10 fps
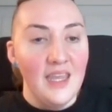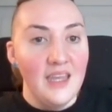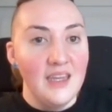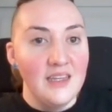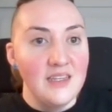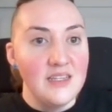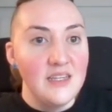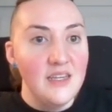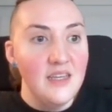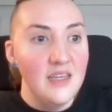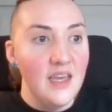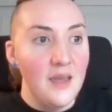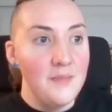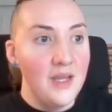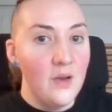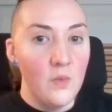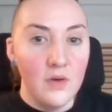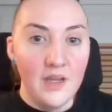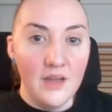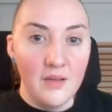And I'm now
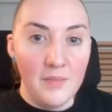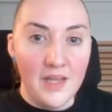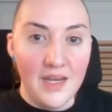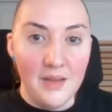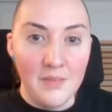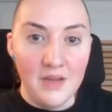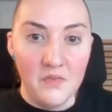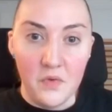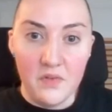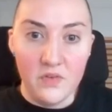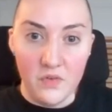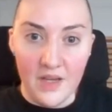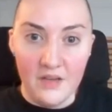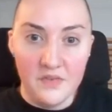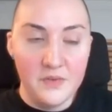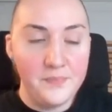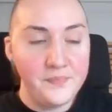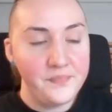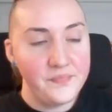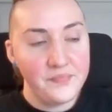working on planning my fourth draft.
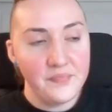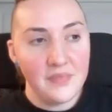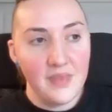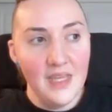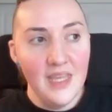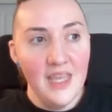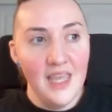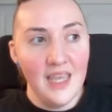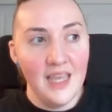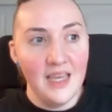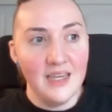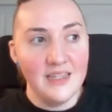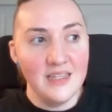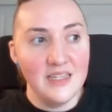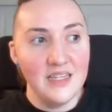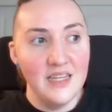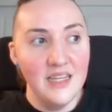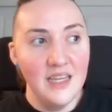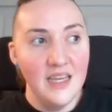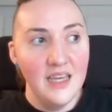And
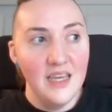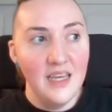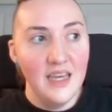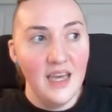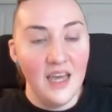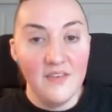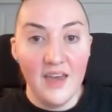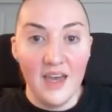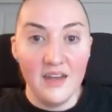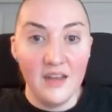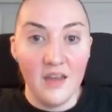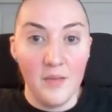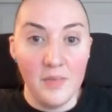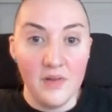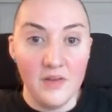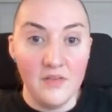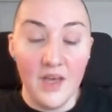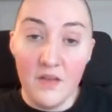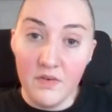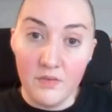I've had a couple of
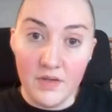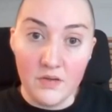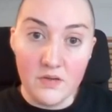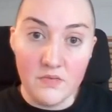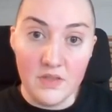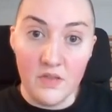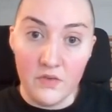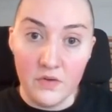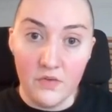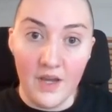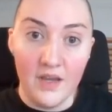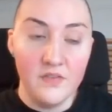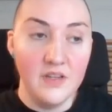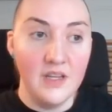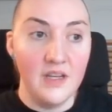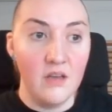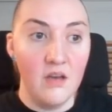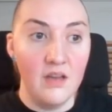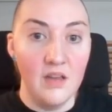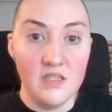alpha readers read the third draft, and I
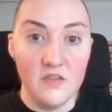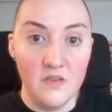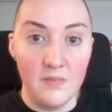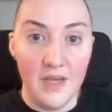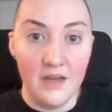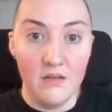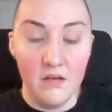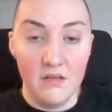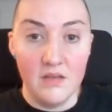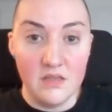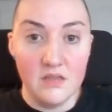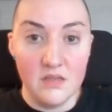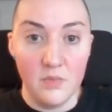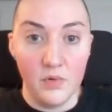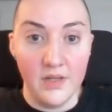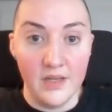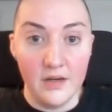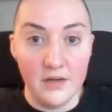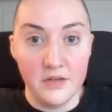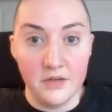got lots of feedback on this supporting
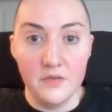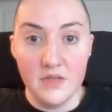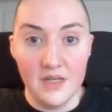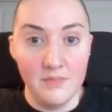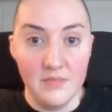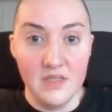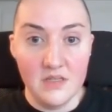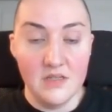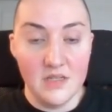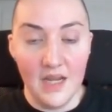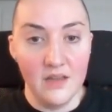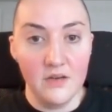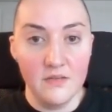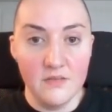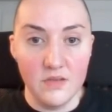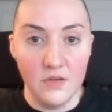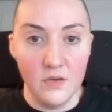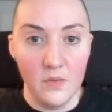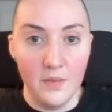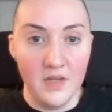character, whose name is Tyler, so you
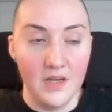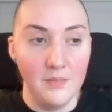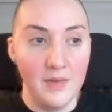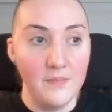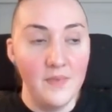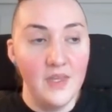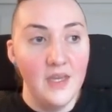know who I'm talking about,